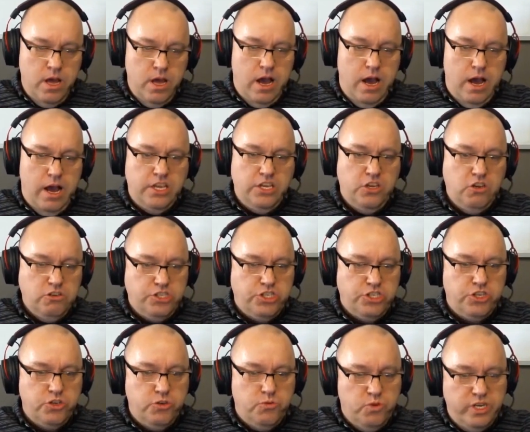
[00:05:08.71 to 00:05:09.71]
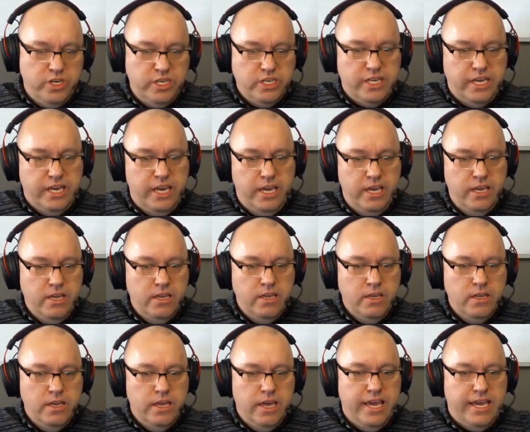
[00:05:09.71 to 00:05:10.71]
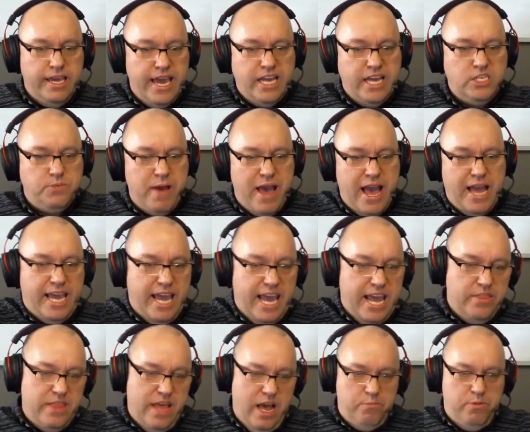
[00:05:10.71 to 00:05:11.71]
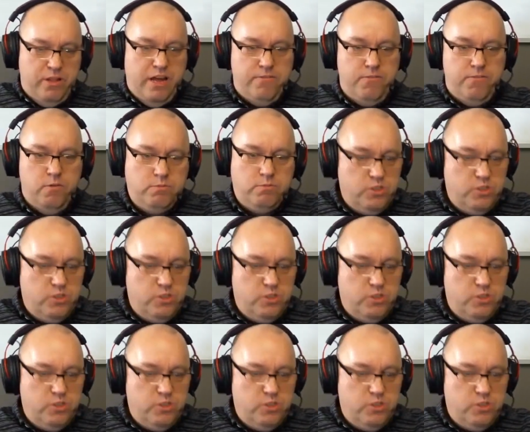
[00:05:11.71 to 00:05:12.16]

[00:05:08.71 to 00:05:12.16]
uh, you should really engage back in that platform.